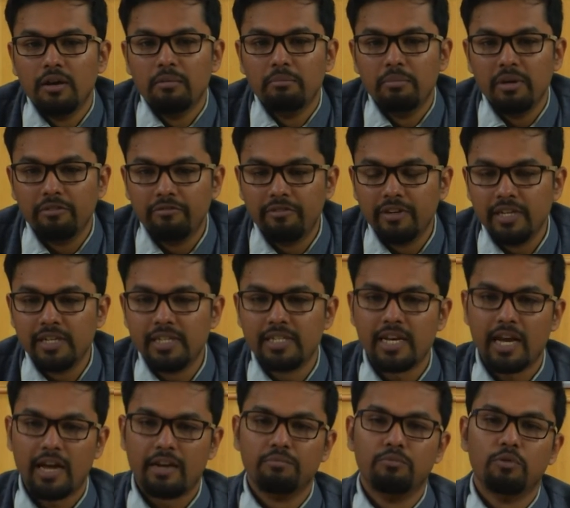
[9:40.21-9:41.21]
beveled
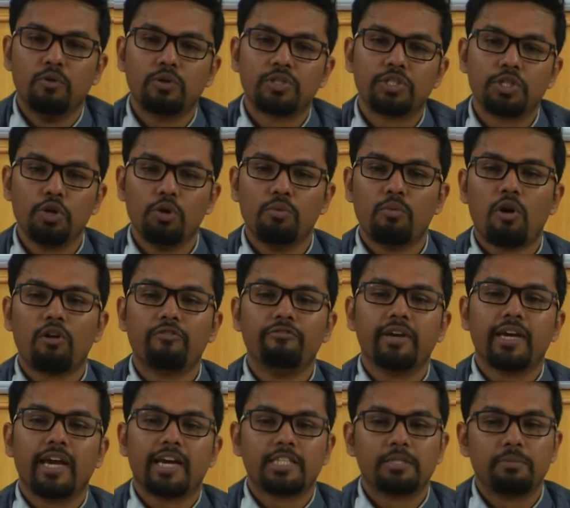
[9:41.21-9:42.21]
and more
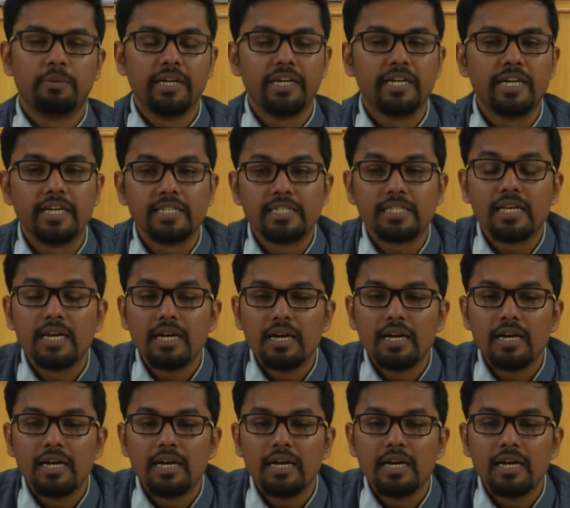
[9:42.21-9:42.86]
skeuomorphic experience